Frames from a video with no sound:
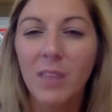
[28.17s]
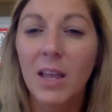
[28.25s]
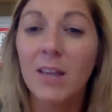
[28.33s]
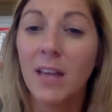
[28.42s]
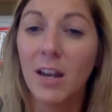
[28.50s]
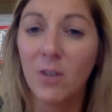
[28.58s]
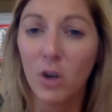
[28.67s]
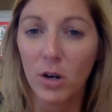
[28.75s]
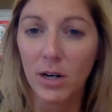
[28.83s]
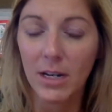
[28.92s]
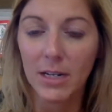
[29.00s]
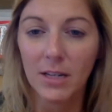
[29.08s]
It's kind of an
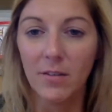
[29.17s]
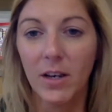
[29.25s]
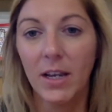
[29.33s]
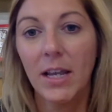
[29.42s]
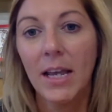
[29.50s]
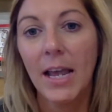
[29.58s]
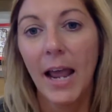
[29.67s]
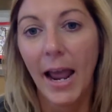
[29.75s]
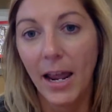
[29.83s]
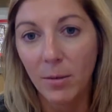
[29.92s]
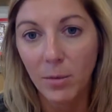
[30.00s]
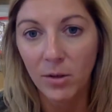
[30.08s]
art activity
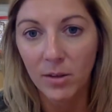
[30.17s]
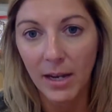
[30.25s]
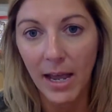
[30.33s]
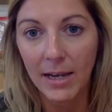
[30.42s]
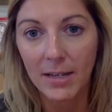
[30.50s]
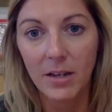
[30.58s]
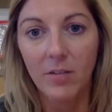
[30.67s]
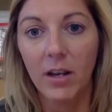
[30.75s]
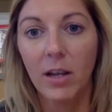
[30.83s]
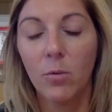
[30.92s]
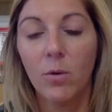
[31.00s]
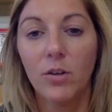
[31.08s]
and a music
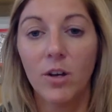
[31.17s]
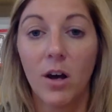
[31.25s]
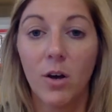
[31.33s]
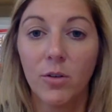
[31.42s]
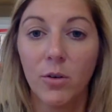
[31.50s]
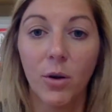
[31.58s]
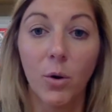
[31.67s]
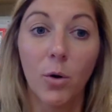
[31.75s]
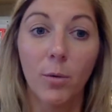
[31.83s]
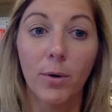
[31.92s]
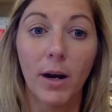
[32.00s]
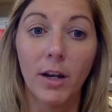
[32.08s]
activity, which I also
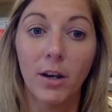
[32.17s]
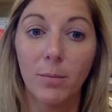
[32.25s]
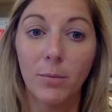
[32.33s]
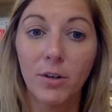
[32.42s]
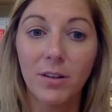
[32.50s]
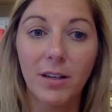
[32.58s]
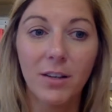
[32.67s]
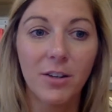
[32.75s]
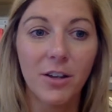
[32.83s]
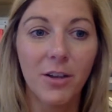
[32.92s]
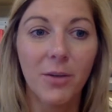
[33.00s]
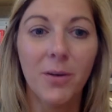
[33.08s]
incorporate numbers
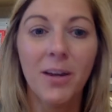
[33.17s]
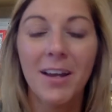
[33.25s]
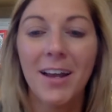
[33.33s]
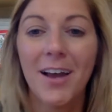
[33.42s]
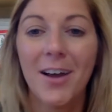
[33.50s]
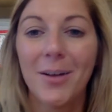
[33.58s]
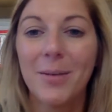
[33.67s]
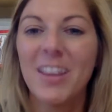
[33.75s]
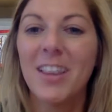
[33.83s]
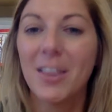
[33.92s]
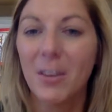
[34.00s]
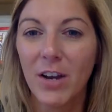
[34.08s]
into. And
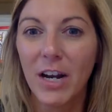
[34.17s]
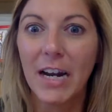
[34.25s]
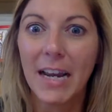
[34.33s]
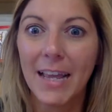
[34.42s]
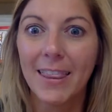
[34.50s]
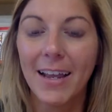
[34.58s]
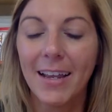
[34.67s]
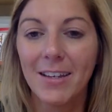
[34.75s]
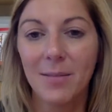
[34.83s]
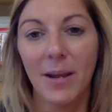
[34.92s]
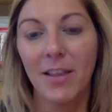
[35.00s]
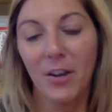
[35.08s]
then at the very end, they get
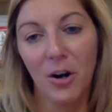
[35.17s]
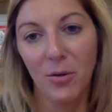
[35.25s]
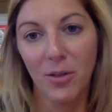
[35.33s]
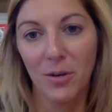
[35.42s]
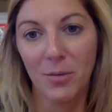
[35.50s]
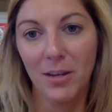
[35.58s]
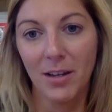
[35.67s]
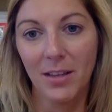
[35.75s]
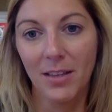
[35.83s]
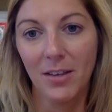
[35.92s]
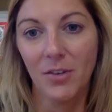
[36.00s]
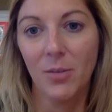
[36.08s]
to make their own little monkey
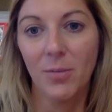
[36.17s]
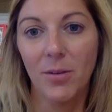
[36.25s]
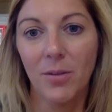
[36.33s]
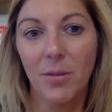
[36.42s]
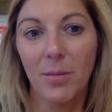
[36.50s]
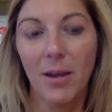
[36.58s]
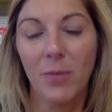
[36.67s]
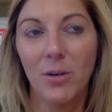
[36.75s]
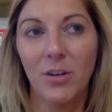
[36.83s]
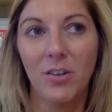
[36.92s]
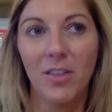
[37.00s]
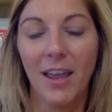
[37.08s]
that jumps on the bed,
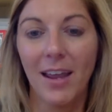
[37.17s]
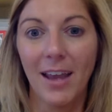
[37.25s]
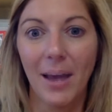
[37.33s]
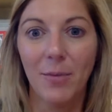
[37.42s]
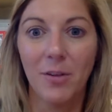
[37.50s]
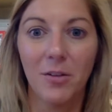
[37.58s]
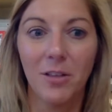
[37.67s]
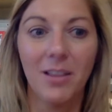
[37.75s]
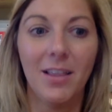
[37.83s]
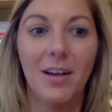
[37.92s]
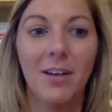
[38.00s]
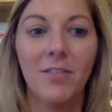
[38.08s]
which they absolutely
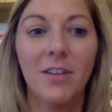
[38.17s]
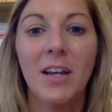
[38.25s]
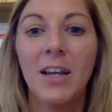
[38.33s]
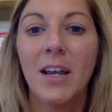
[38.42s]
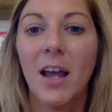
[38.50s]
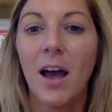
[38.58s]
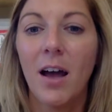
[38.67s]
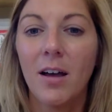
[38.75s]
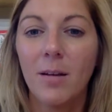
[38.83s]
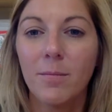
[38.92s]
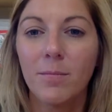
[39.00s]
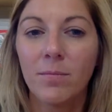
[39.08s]
love.
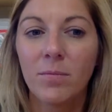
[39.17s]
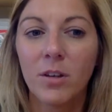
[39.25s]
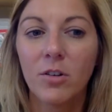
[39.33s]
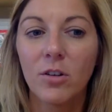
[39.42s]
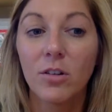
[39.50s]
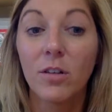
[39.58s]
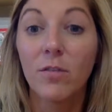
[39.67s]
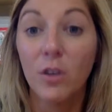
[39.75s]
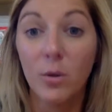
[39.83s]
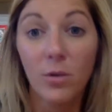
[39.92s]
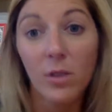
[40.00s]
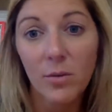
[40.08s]
Um, just a
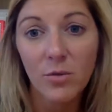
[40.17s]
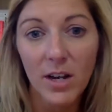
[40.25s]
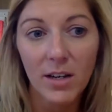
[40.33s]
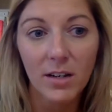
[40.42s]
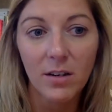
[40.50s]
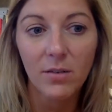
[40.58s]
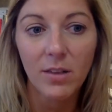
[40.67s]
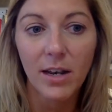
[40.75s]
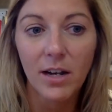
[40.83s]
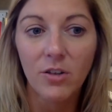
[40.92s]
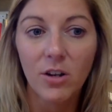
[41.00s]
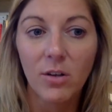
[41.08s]
few of the objectives that
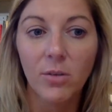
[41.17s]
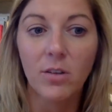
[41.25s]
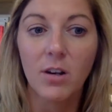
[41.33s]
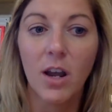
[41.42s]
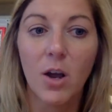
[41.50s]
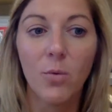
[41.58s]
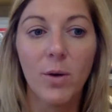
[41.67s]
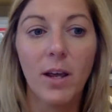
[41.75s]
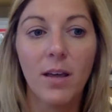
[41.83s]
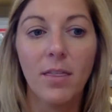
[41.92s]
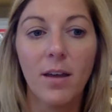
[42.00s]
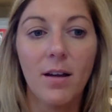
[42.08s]
I chose to go with